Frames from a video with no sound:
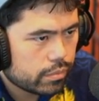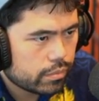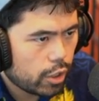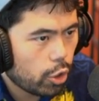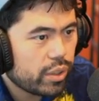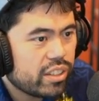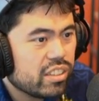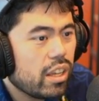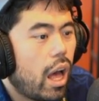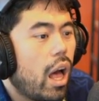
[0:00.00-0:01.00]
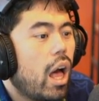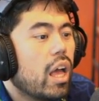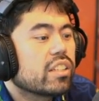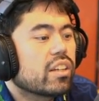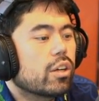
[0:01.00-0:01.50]
Although he does,
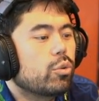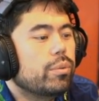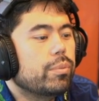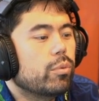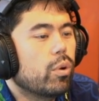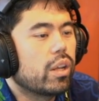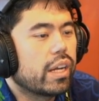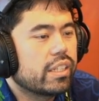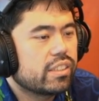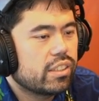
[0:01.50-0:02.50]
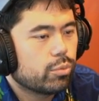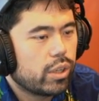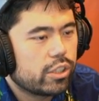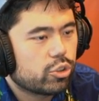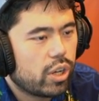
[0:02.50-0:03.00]
he's got queen b1. I didn't see the
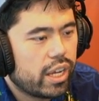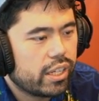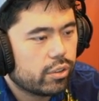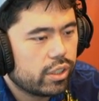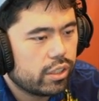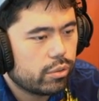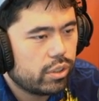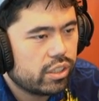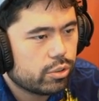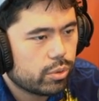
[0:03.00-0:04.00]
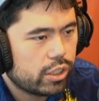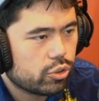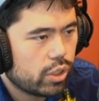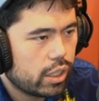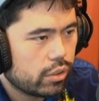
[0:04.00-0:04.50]
right triangle. He has a right
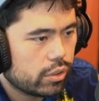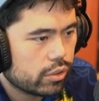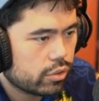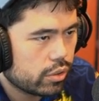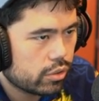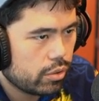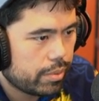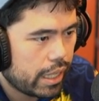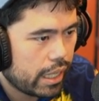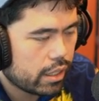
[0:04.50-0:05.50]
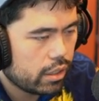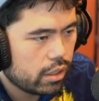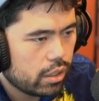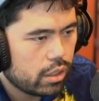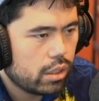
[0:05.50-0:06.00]
triangle here, so let's go back.
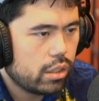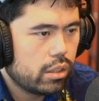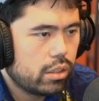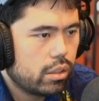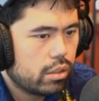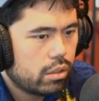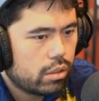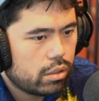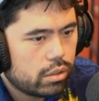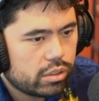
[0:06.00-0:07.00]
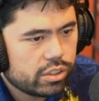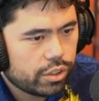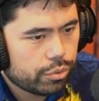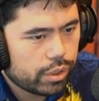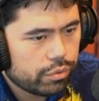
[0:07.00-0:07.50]
This is a
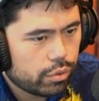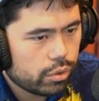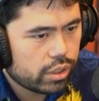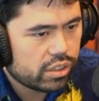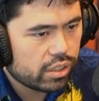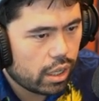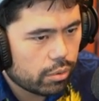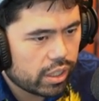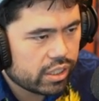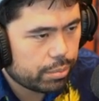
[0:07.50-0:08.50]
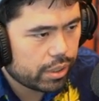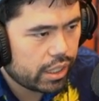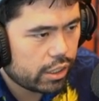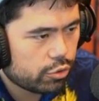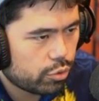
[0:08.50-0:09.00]
threefold. It's not right because I
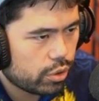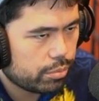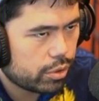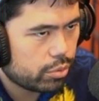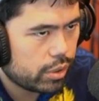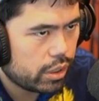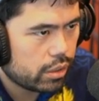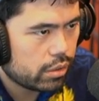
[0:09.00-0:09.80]
played h4 in between.